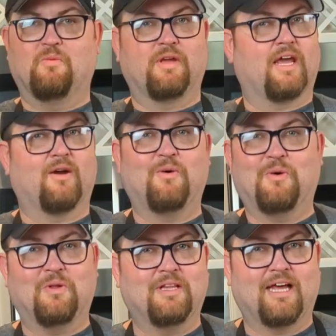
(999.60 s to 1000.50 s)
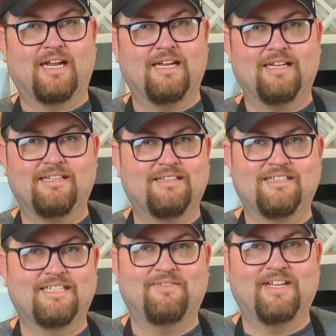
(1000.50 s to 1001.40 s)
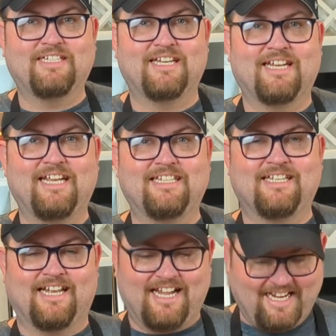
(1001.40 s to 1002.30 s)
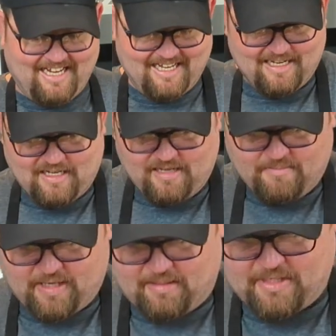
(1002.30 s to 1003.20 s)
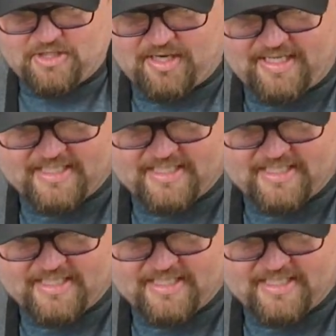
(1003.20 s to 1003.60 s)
We got a whole lot of ceviche to eat tonight, but I'm gonna try